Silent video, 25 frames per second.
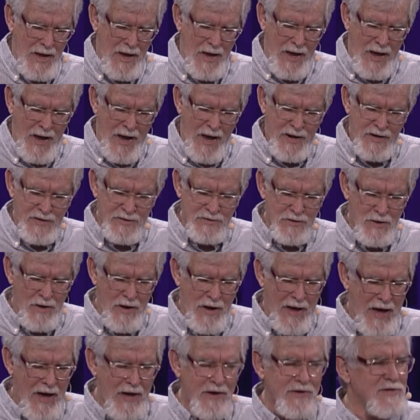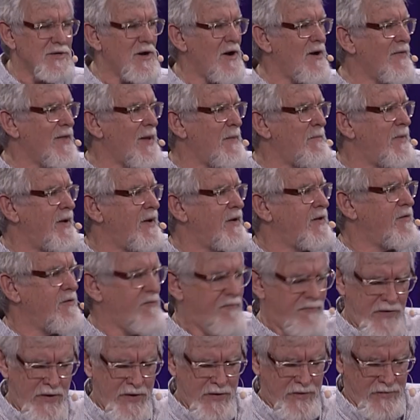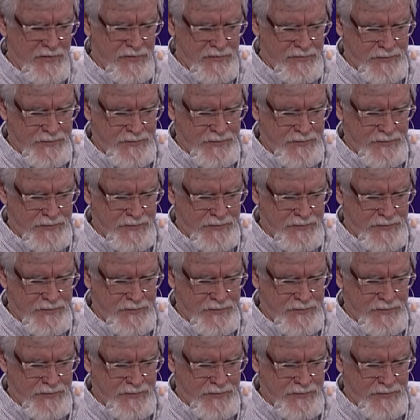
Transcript: How does, how does all that make you feel?